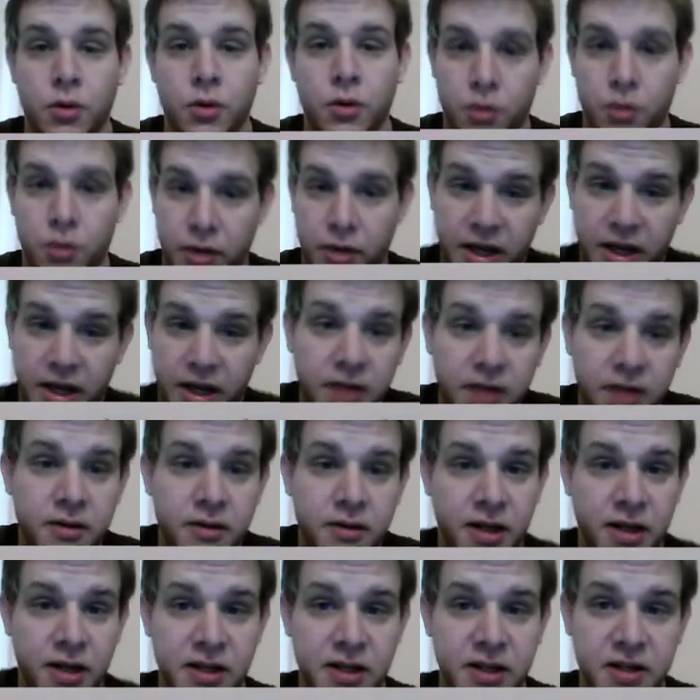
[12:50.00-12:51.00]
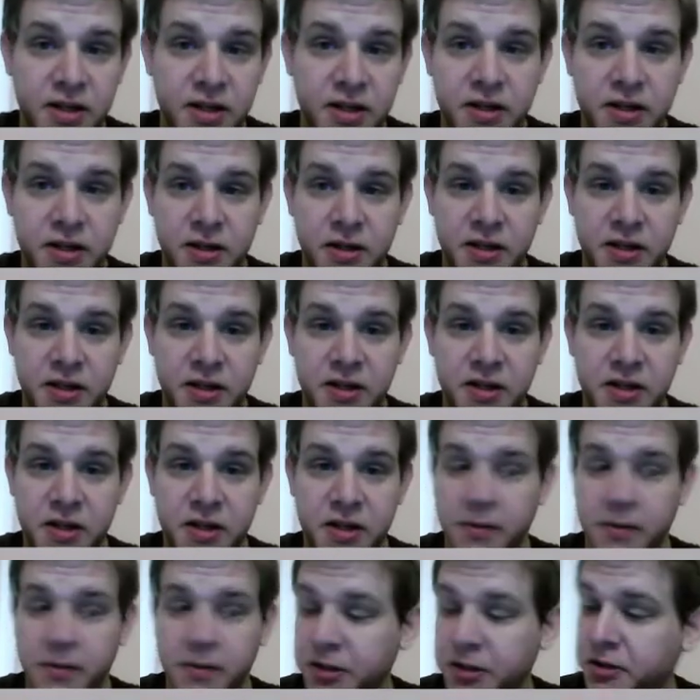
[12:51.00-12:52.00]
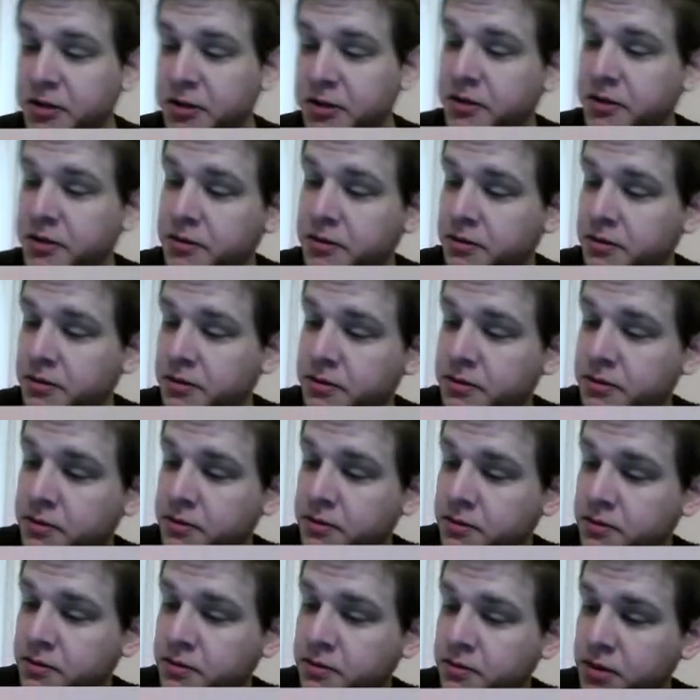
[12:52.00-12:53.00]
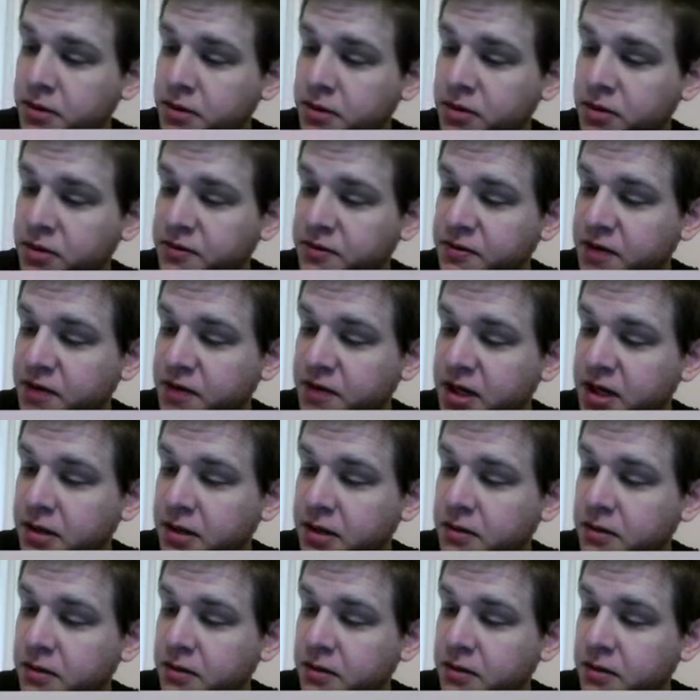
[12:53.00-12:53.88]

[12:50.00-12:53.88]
Okay, and this is our image. So define